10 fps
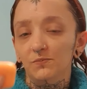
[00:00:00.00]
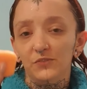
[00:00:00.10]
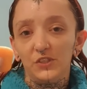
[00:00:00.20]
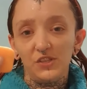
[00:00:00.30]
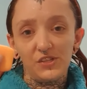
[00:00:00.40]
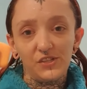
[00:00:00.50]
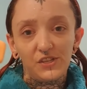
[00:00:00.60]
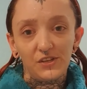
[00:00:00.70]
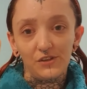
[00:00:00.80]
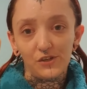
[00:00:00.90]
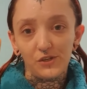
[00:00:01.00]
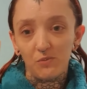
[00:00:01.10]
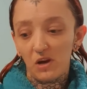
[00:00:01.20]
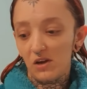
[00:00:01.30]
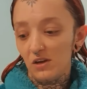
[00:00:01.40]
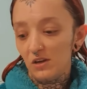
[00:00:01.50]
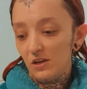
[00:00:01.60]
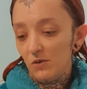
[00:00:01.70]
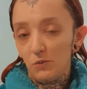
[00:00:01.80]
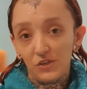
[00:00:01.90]
So this is the conditioner bar,
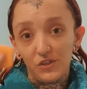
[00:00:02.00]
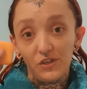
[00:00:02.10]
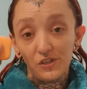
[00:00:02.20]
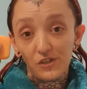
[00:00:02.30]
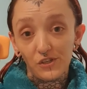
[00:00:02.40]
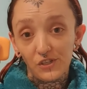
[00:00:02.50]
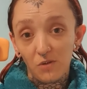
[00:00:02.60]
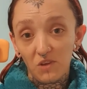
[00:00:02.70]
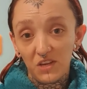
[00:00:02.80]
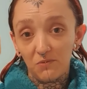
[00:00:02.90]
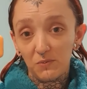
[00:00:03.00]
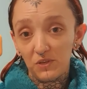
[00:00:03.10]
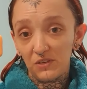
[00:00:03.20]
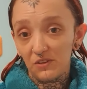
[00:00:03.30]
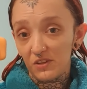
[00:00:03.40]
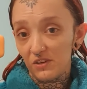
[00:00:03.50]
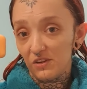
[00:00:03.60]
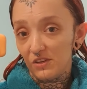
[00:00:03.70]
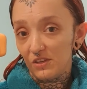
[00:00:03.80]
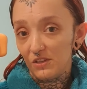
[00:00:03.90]
which the conditioners come heaps bigger than